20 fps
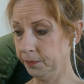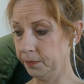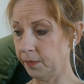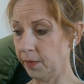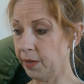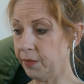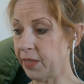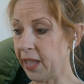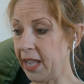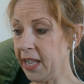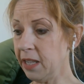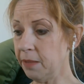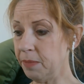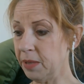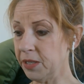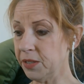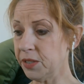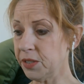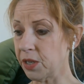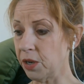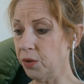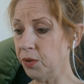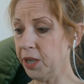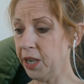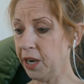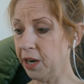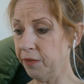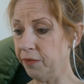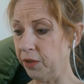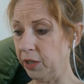They had been so
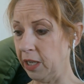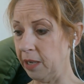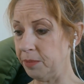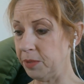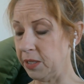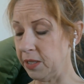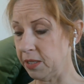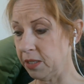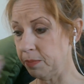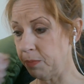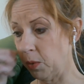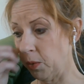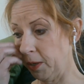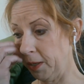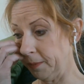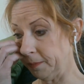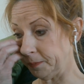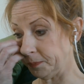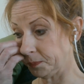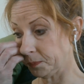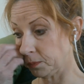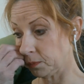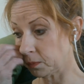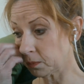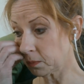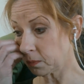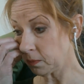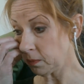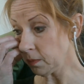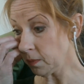careful up to this point,
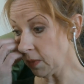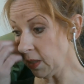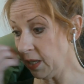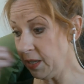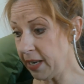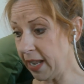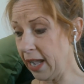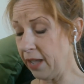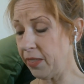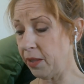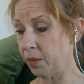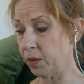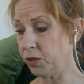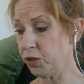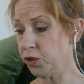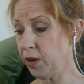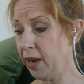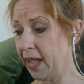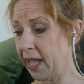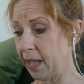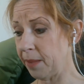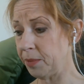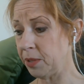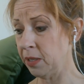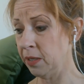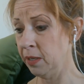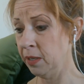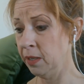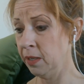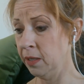and now they were trapped,
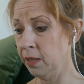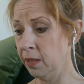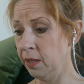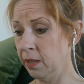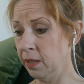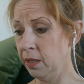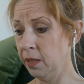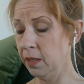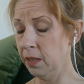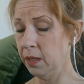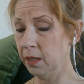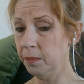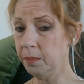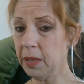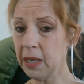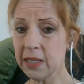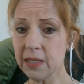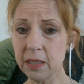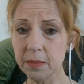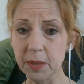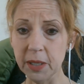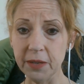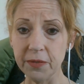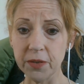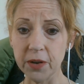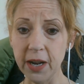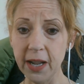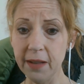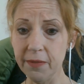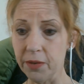possibly
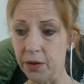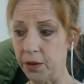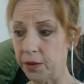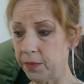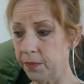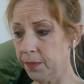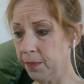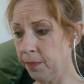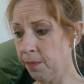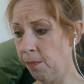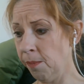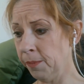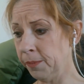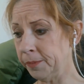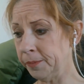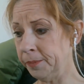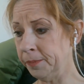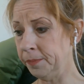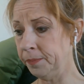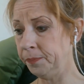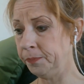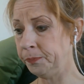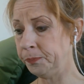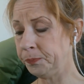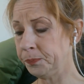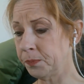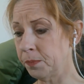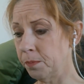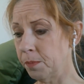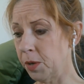forever.
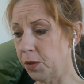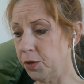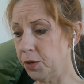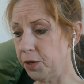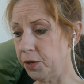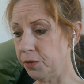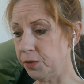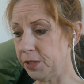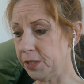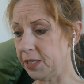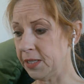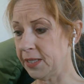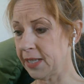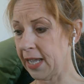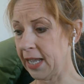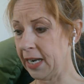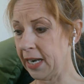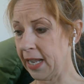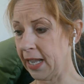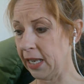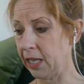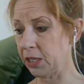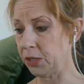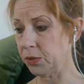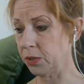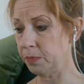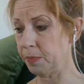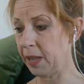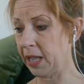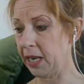Mother Goose decided Alex
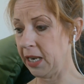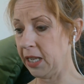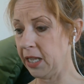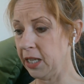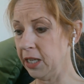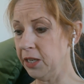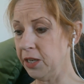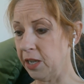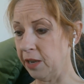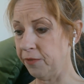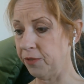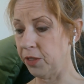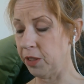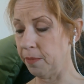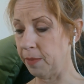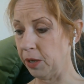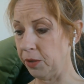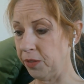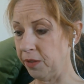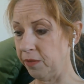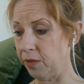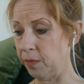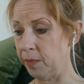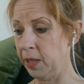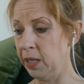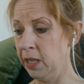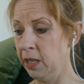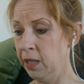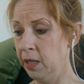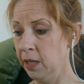was panicking enough for the both of them,
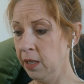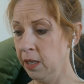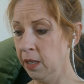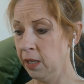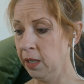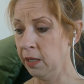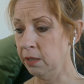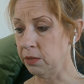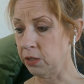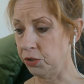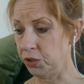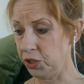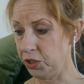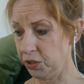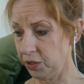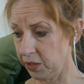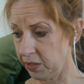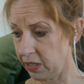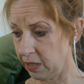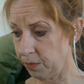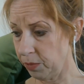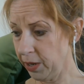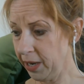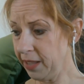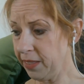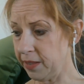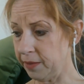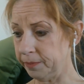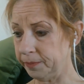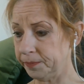so she took a deep
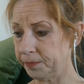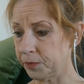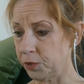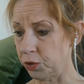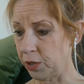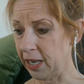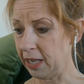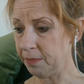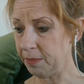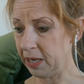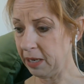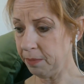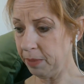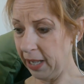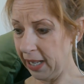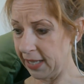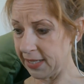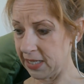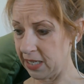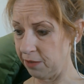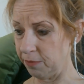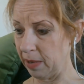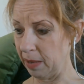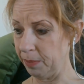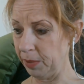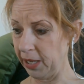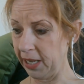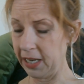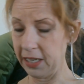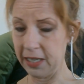breath and tried being positive by
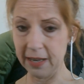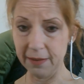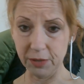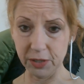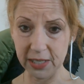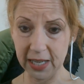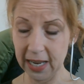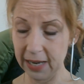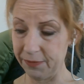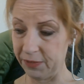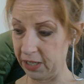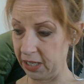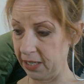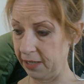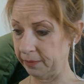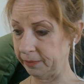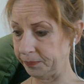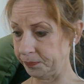playing devil's advocate.